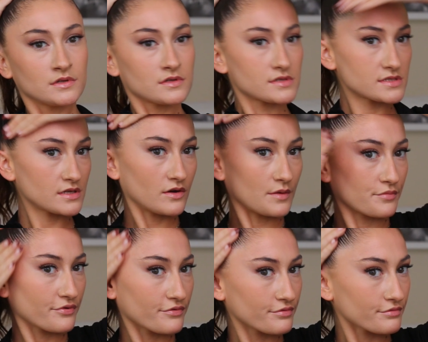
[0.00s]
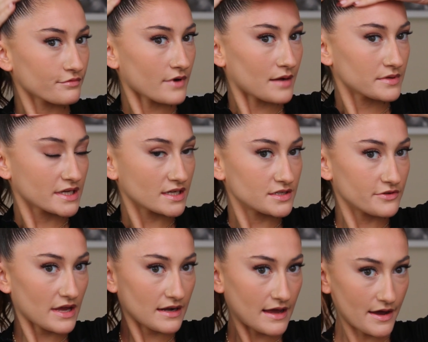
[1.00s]
So I'm probably gonna do
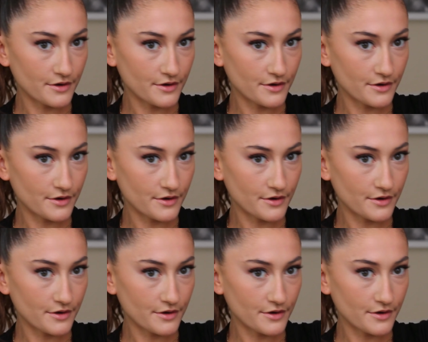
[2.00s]
that now.